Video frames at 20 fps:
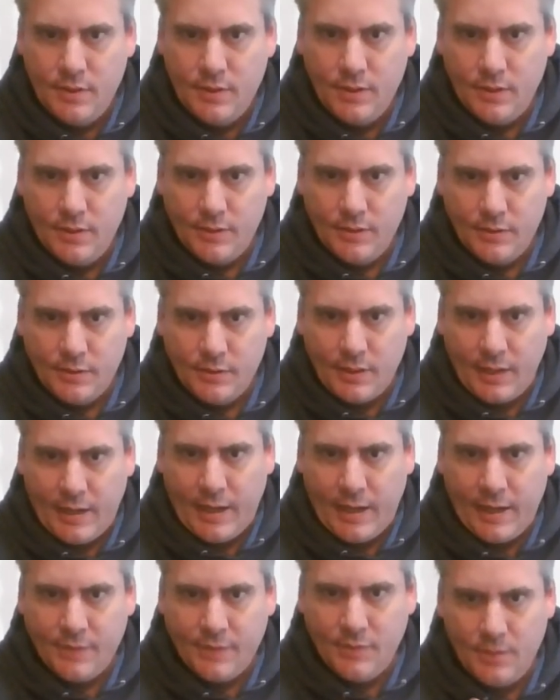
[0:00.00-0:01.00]
It looks like
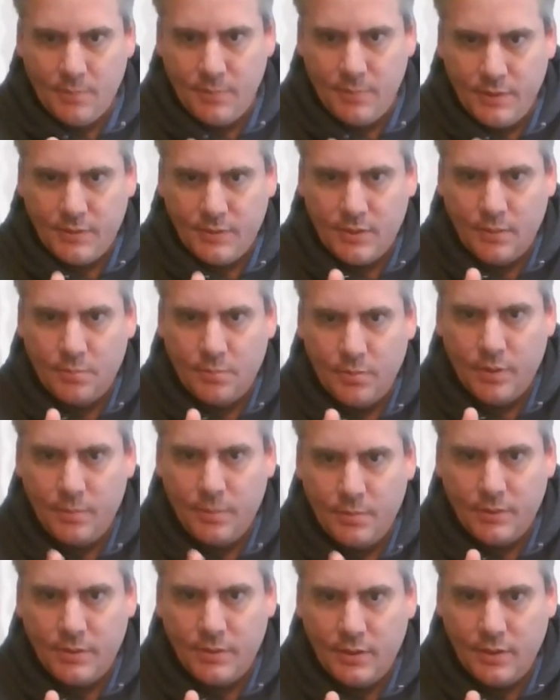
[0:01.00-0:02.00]
accident, but it's on
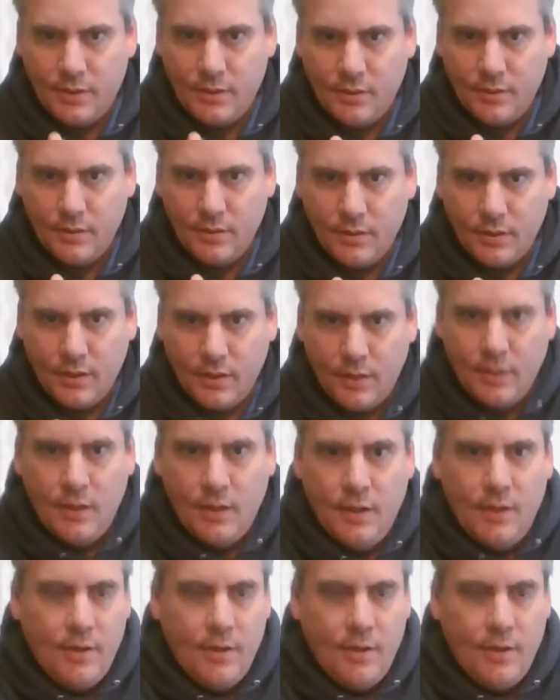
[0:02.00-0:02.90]
purpose here, okay?